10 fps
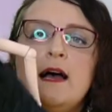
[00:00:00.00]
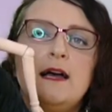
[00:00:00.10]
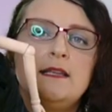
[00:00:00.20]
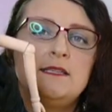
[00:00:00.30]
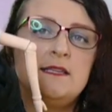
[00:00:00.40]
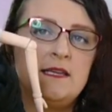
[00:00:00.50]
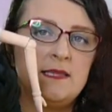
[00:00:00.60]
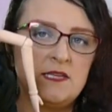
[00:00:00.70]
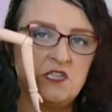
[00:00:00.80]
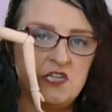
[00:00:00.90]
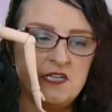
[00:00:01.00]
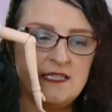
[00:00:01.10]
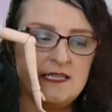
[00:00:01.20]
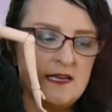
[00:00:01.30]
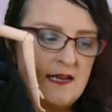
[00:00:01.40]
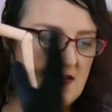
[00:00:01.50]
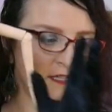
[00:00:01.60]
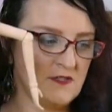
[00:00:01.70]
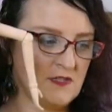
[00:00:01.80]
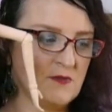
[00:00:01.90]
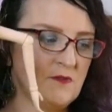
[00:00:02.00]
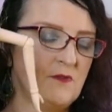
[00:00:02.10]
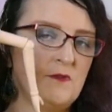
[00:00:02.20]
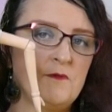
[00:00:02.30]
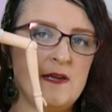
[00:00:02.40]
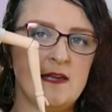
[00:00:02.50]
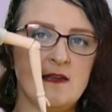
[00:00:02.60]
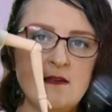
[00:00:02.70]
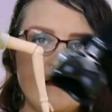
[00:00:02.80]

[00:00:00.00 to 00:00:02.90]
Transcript: Underneath the chest here, as you saw, we can